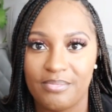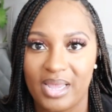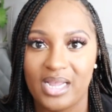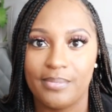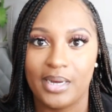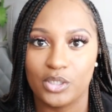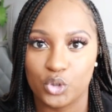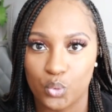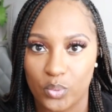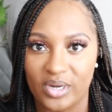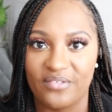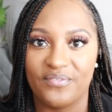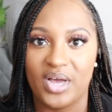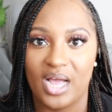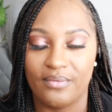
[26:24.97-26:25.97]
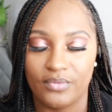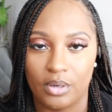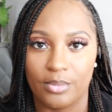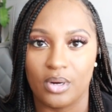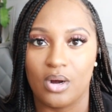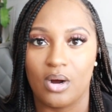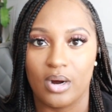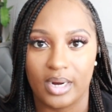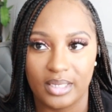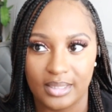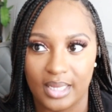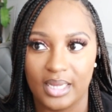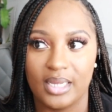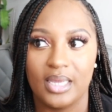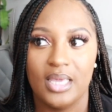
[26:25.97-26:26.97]
make about 25 on Mercari,
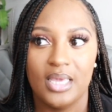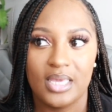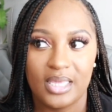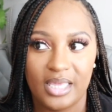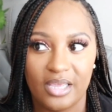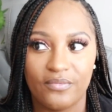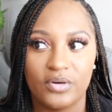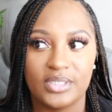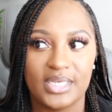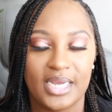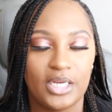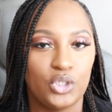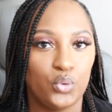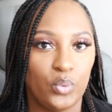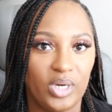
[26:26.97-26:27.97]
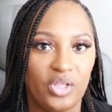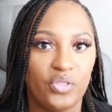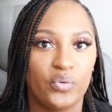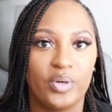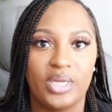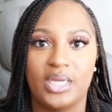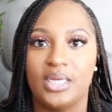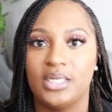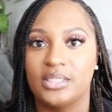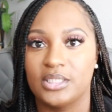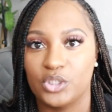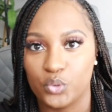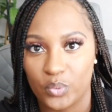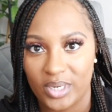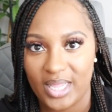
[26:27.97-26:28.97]
like give or take 23 to
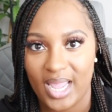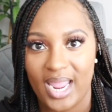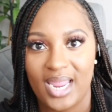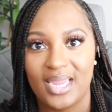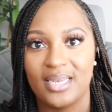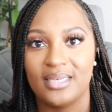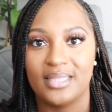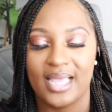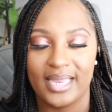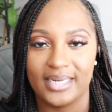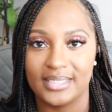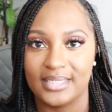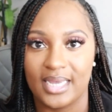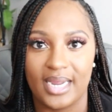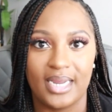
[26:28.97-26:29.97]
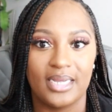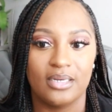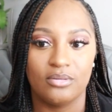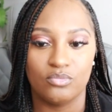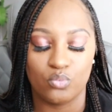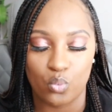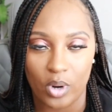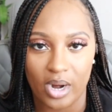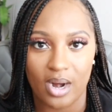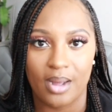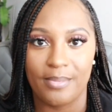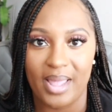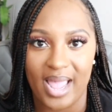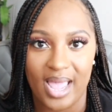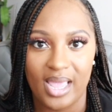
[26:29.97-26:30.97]
28. That is like where
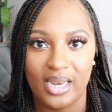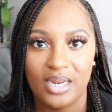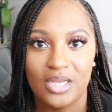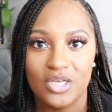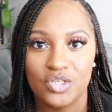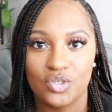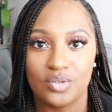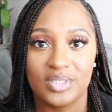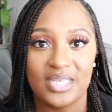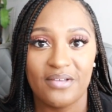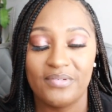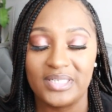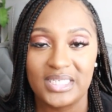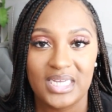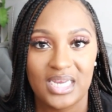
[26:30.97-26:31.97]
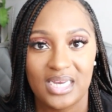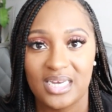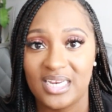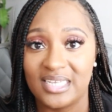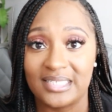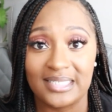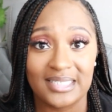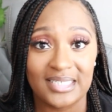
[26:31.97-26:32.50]
I'm at, so 17 is